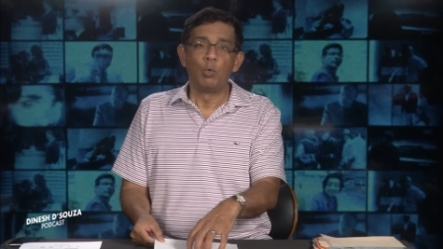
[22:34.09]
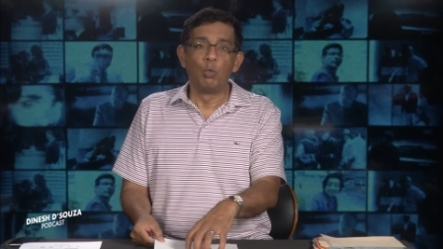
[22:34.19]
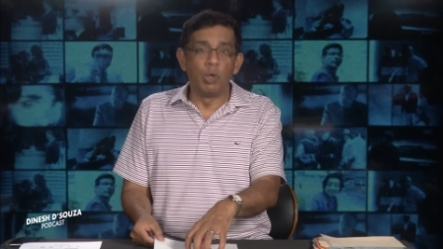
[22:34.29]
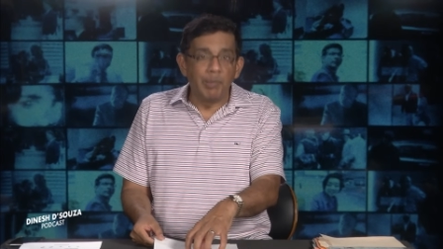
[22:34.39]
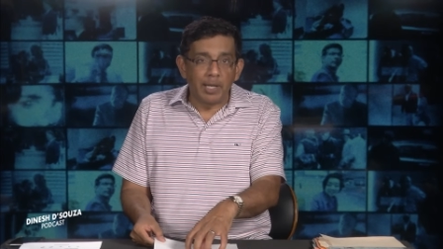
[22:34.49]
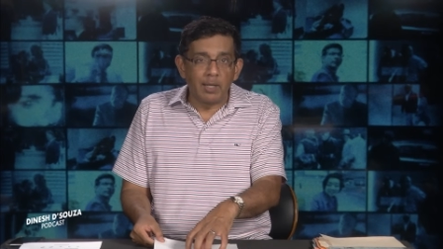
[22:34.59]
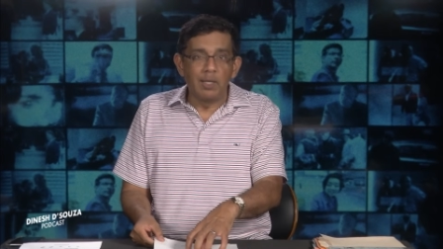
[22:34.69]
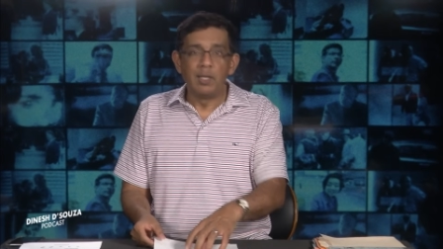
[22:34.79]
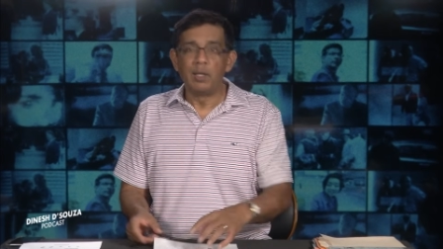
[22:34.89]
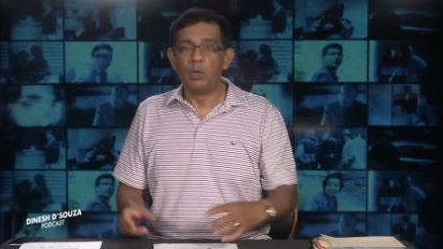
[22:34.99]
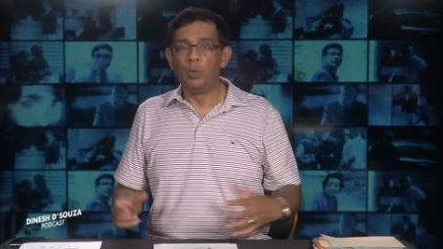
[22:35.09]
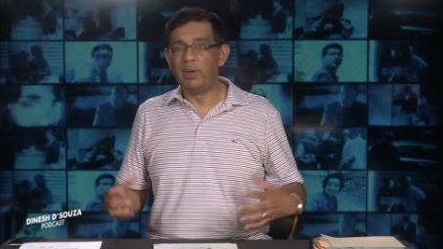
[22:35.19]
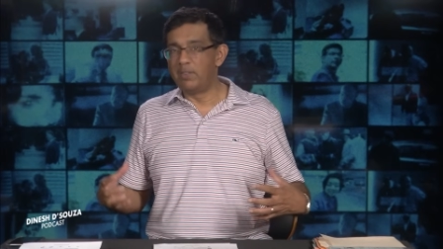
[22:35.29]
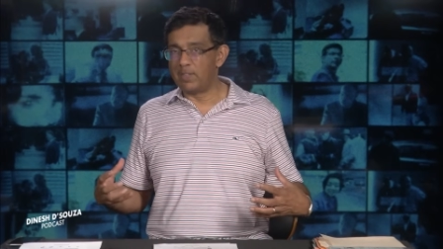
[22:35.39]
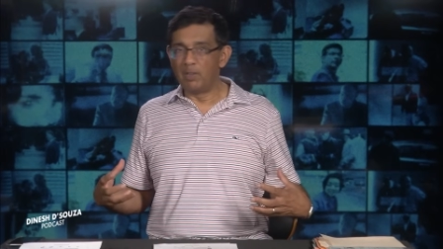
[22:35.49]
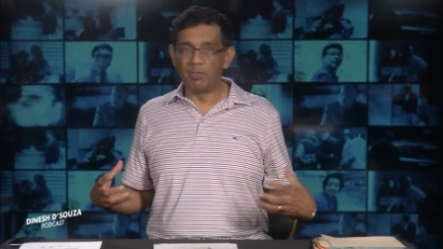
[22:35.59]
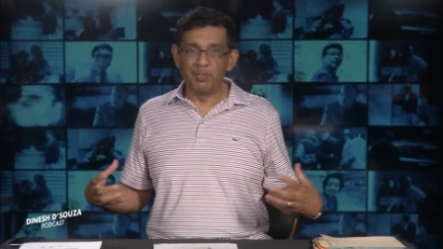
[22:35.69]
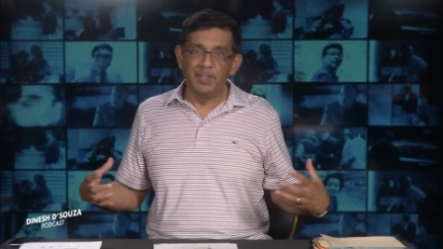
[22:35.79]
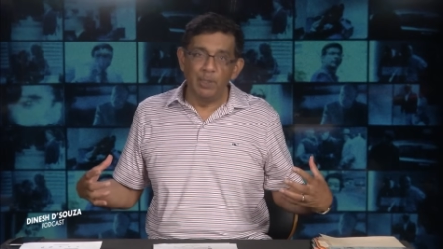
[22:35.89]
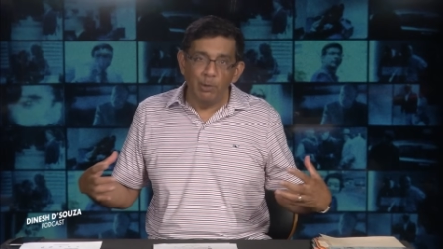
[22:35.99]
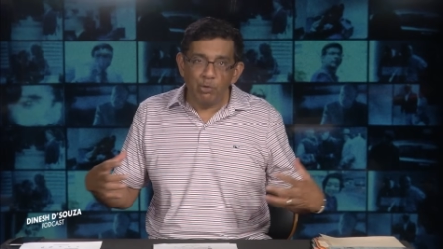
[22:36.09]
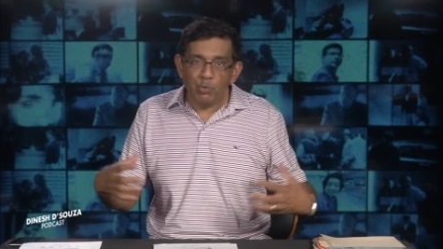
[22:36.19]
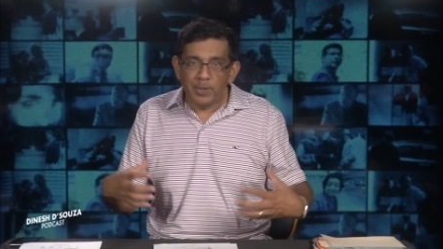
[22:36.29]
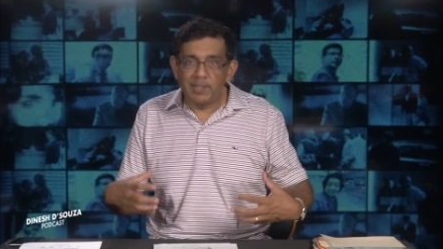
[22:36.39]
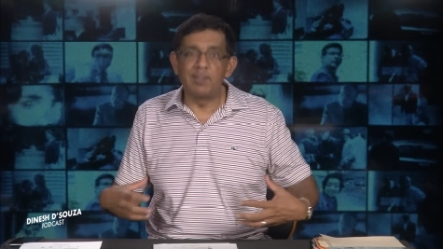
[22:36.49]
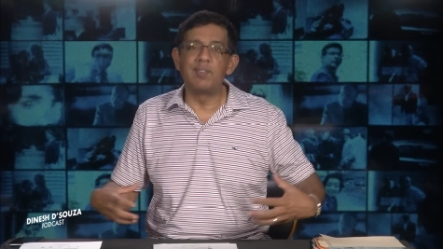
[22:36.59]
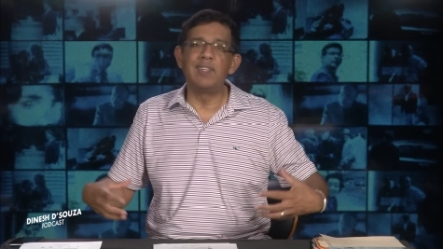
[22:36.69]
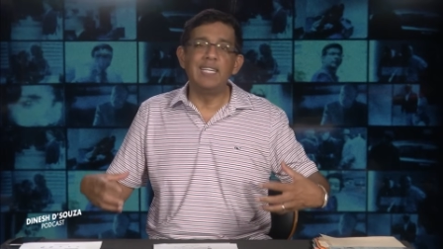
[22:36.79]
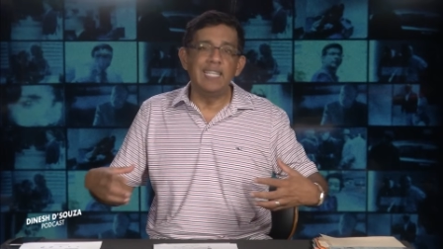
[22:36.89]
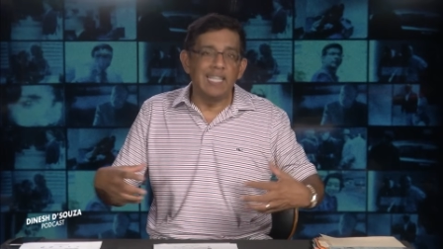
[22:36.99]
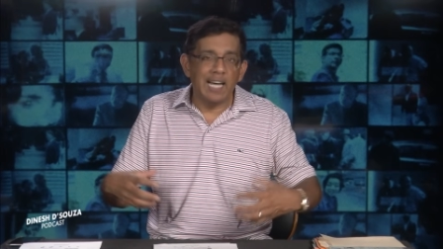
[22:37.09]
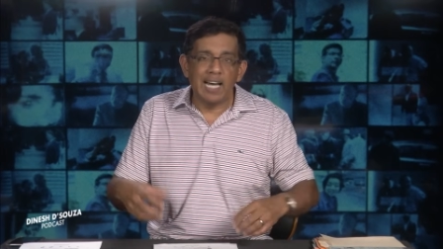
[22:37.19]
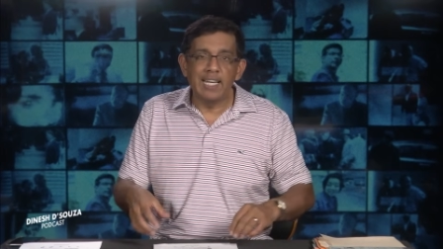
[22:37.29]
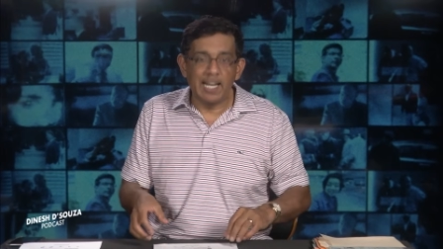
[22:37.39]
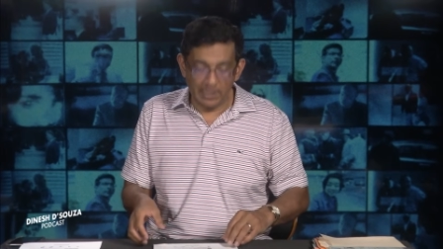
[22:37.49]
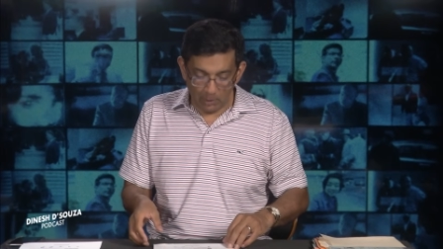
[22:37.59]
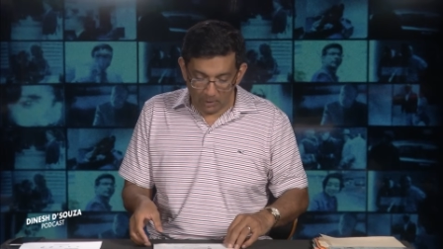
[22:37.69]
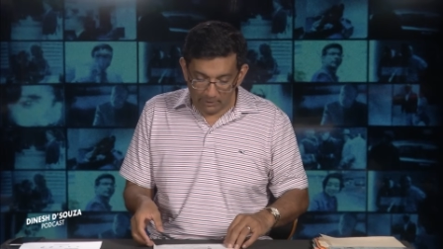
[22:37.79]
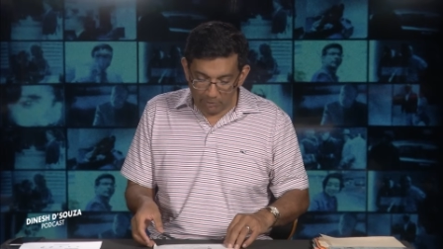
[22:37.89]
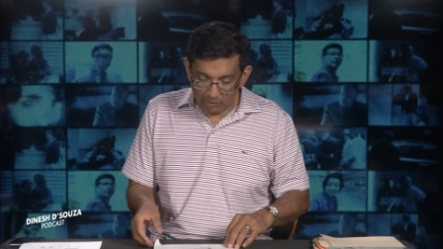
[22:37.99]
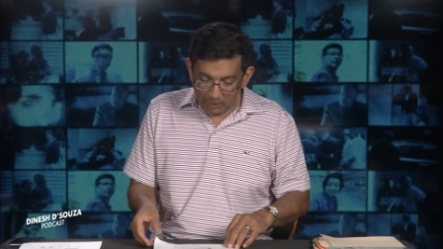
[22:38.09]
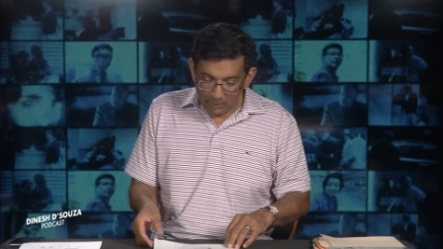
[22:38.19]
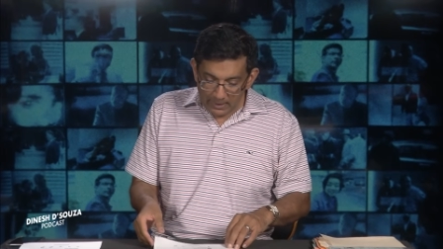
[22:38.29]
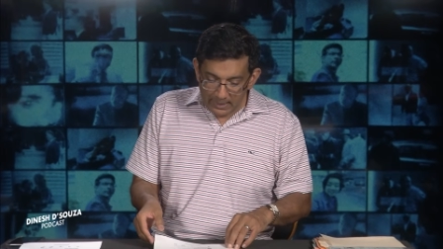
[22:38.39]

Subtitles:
woman who is infused with this DEI ideology.